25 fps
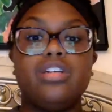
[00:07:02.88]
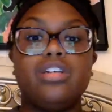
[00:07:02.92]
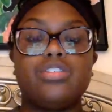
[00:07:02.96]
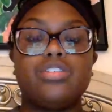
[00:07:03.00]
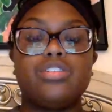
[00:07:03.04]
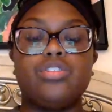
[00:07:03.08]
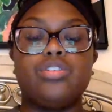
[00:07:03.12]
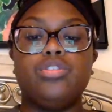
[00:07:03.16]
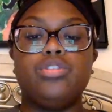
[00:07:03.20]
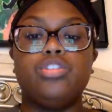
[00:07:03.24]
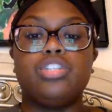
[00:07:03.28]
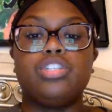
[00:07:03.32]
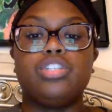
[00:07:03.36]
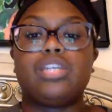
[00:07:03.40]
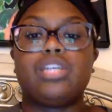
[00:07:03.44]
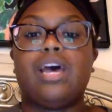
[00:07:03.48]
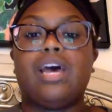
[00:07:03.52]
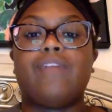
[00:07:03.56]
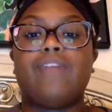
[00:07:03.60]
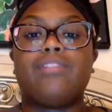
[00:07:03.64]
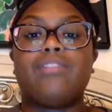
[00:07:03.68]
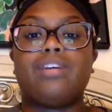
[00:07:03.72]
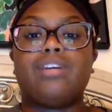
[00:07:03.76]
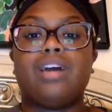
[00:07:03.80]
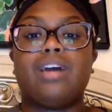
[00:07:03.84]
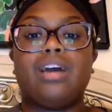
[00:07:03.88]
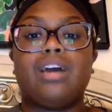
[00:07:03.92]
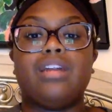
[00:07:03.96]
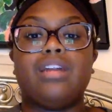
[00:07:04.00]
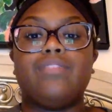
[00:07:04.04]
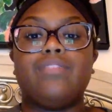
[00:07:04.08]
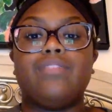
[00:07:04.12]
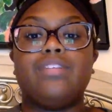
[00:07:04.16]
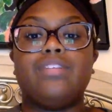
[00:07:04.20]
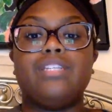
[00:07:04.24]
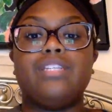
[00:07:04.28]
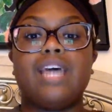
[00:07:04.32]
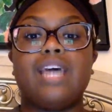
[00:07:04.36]
So you just have to kind
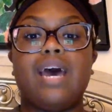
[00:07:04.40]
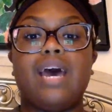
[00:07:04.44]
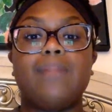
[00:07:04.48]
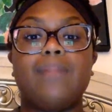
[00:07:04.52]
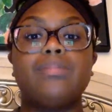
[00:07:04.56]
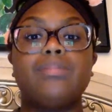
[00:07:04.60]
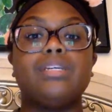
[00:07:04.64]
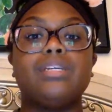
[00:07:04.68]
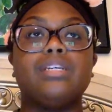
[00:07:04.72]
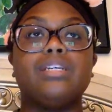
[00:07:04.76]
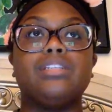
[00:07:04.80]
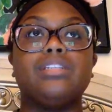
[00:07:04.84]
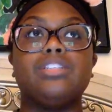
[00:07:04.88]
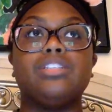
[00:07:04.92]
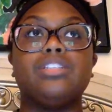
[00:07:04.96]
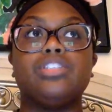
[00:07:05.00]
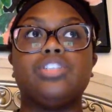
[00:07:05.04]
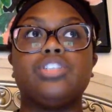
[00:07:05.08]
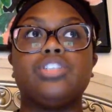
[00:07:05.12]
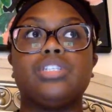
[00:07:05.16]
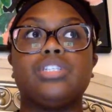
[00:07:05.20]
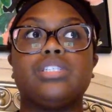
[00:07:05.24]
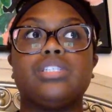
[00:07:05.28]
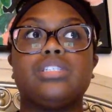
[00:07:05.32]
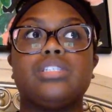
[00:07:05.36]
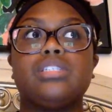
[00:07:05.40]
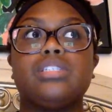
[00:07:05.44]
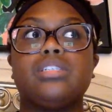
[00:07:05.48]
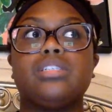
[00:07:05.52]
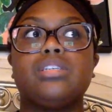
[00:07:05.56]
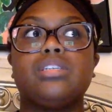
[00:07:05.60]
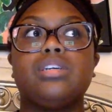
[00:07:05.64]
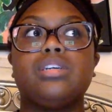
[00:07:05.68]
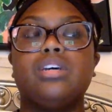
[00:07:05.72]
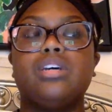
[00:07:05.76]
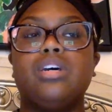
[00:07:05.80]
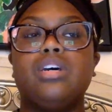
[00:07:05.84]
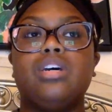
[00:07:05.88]
of adapt and
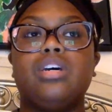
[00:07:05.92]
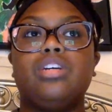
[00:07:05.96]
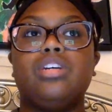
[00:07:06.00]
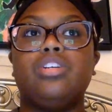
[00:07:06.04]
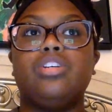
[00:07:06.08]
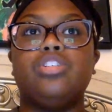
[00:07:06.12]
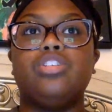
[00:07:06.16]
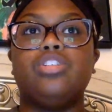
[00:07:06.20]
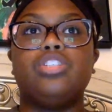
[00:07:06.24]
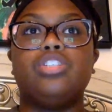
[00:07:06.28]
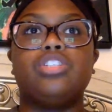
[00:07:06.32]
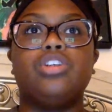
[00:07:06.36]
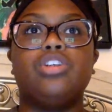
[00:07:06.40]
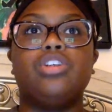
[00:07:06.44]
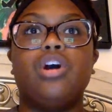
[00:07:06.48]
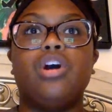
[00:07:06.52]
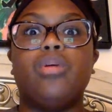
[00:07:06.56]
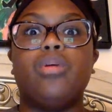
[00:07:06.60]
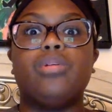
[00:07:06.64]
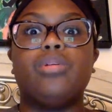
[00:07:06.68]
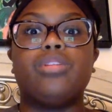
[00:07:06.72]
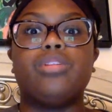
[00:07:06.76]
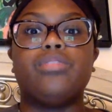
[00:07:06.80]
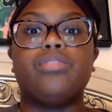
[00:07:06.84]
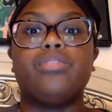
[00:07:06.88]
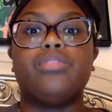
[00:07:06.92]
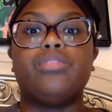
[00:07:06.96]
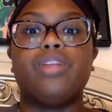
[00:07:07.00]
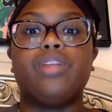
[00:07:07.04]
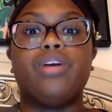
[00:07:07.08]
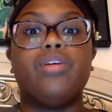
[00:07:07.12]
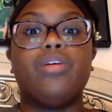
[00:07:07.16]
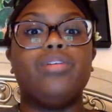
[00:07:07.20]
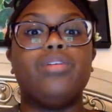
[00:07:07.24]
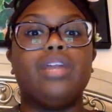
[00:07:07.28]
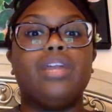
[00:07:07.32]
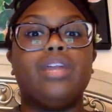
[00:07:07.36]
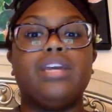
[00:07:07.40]
you just go with the
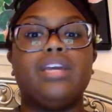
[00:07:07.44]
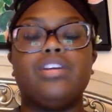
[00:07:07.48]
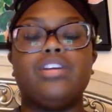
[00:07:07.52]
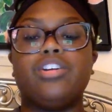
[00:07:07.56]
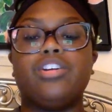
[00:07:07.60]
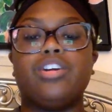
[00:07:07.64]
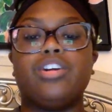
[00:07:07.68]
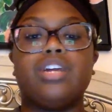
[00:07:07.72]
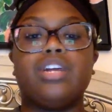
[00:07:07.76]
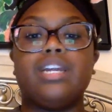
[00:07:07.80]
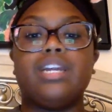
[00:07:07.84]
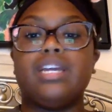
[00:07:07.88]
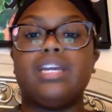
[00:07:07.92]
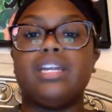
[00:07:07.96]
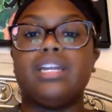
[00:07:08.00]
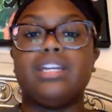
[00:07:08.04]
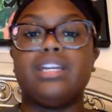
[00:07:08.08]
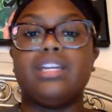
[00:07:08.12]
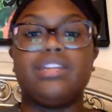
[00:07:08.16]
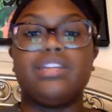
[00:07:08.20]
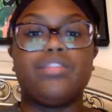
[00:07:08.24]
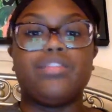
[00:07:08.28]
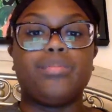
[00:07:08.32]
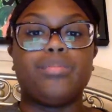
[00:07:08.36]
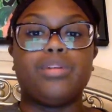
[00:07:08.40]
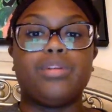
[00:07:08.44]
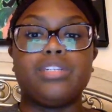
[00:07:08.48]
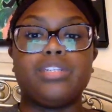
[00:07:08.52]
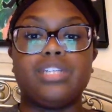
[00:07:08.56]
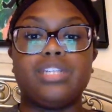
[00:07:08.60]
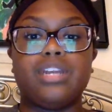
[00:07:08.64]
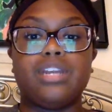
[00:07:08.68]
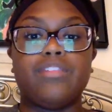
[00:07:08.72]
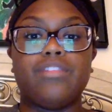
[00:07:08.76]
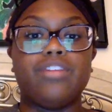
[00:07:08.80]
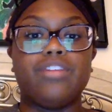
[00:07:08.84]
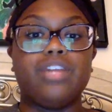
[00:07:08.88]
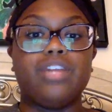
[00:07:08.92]
flow. Like you're gonna get a different
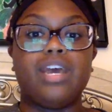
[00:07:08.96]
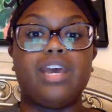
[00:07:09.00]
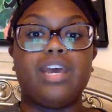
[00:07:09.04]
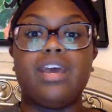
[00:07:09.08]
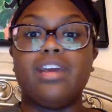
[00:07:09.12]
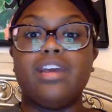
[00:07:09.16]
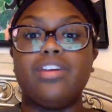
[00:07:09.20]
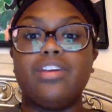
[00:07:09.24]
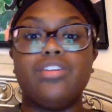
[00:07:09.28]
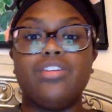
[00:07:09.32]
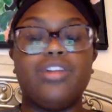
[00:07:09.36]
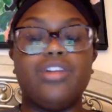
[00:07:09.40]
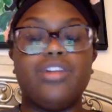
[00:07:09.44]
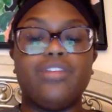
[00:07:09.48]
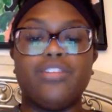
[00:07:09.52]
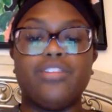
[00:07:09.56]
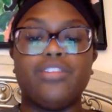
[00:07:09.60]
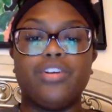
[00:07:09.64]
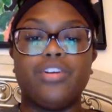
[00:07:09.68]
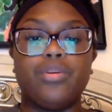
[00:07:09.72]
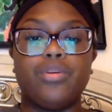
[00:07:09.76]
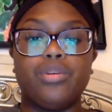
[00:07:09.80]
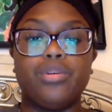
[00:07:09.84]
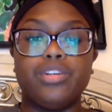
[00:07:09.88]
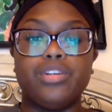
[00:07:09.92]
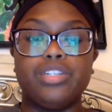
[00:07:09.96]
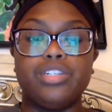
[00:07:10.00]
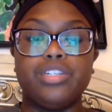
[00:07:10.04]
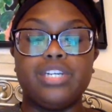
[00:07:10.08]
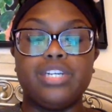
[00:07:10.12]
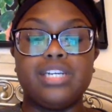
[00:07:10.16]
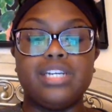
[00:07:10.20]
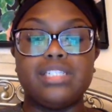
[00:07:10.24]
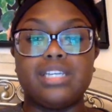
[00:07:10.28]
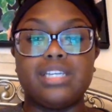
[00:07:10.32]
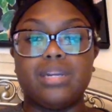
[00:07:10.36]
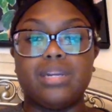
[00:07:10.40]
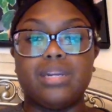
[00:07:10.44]
person every day. You don't ever know what your
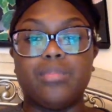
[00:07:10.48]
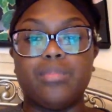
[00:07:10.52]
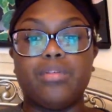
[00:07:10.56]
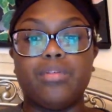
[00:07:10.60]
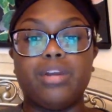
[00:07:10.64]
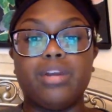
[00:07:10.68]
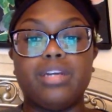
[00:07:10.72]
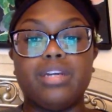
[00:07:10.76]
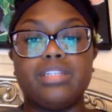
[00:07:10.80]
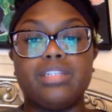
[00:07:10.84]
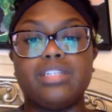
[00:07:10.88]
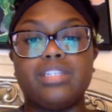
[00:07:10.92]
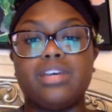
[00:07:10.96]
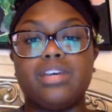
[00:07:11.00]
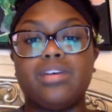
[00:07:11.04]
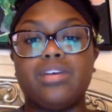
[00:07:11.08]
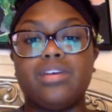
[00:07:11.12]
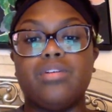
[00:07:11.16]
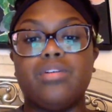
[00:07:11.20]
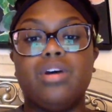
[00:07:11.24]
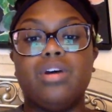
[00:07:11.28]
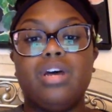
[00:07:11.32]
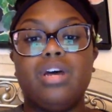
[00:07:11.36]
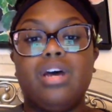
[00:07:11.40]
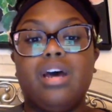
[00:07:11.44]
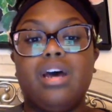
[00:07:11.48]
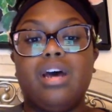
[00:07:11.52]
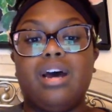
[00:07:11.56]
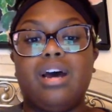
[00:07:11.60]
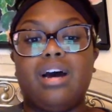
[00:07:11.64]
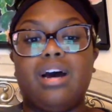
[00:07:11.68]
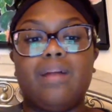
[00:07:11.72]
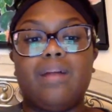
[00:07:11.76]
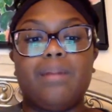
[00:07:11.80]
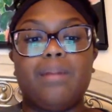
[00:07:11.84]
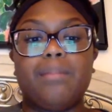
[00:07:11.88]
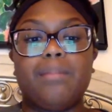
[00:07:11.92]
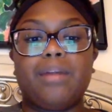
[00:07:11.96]
day is gonna bring. So
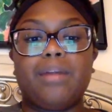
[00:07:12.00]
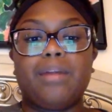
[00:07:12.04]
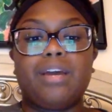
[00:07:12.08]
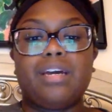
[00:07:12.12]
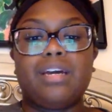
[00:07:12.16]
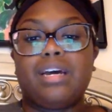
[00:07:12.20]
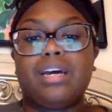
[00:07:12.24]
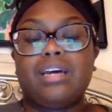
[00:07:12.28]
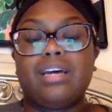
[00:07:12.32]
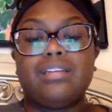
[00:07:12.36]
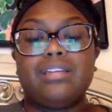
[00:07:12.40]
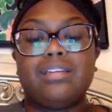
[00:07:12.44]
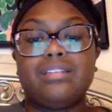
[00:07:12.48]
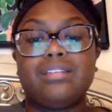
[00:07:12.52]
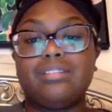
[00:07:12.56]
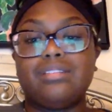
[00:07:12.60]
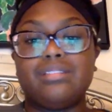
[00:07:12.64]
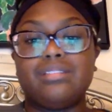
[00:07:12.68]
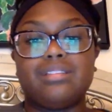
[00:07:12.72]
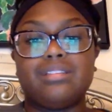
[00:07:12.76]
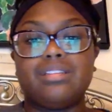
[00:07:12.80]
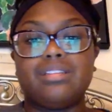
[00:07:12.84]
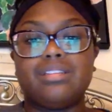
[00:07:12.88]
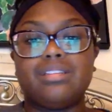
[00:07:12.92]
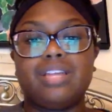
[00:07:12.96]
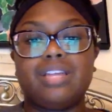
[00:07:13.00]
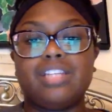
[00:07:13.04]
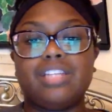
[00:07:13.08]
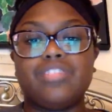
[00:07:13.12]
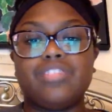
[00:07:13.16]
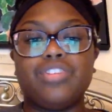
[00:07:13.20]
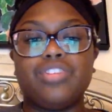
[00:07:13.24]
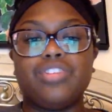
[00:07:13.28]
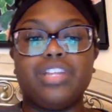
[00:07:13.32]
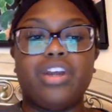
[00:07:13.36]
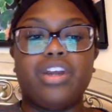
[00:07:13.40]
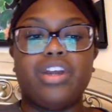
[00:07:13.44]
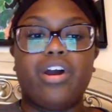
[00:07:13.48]
I'm
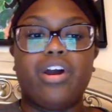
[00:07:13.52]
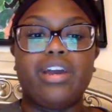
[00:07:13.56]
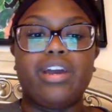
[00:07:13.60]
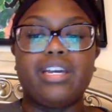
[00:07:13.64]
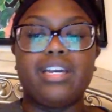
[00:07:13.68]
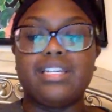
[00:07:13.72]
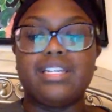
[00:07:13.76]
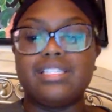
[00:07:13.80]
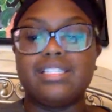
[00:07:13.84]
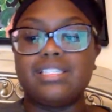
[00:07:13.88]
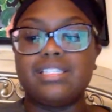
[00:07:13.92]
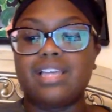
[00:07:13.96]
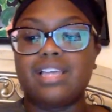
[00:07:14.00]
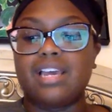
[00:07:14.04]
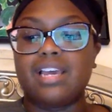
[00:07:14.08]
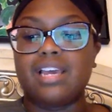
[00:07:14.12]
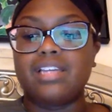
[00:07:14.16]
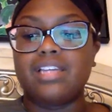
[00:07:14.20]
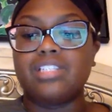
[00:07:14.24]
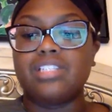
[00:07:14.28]
that's really all I can say.